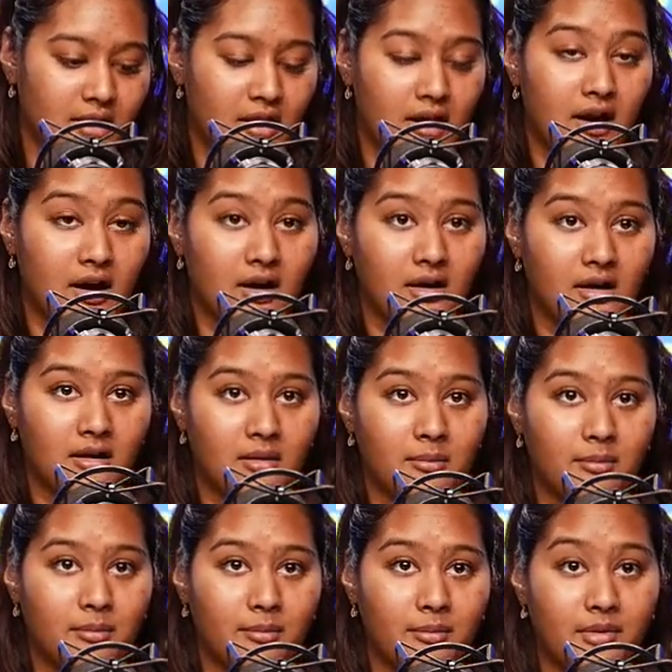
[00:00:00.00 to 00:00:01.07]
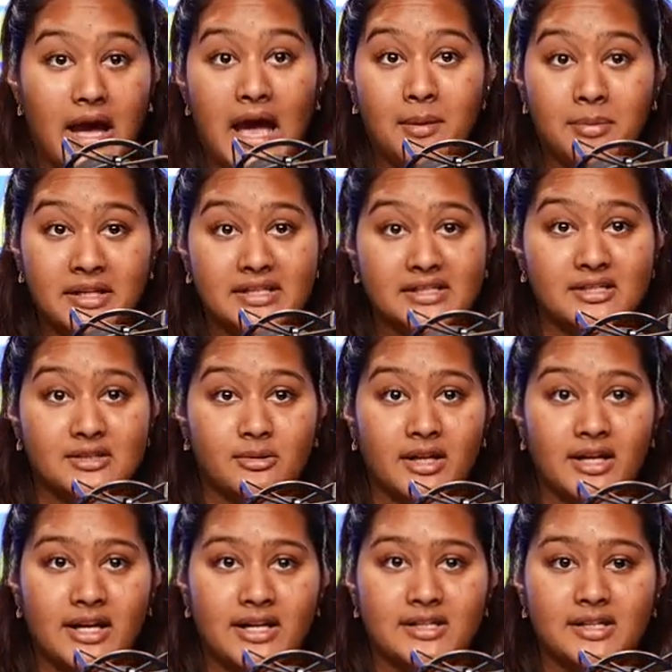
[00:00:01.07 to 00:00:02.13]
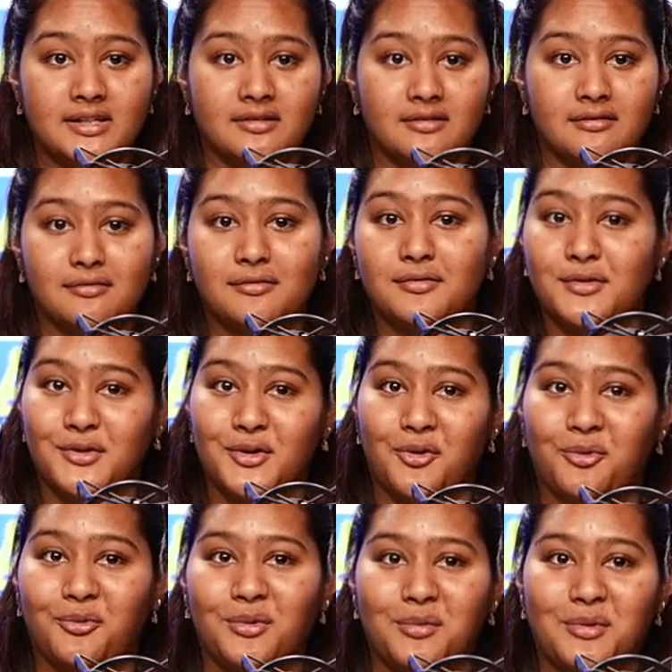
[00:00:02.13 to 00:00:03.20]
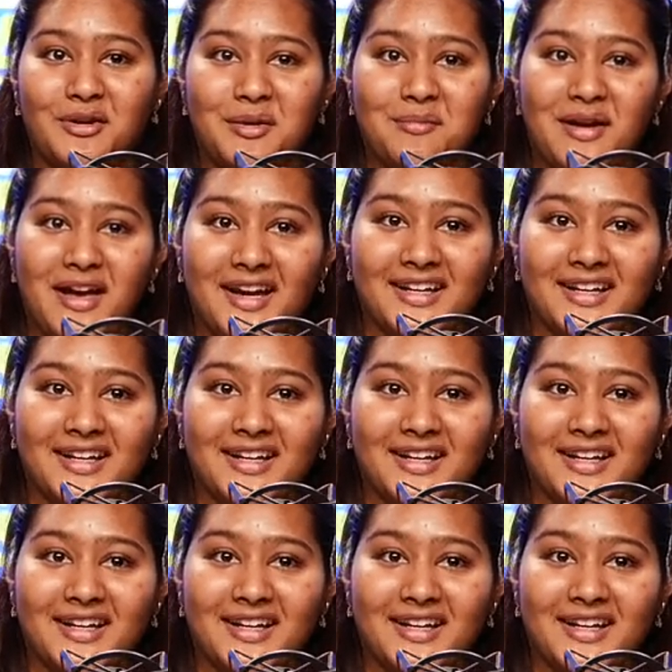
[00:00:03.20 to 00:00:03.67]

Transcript: happiness in 2019. So we'll be right back.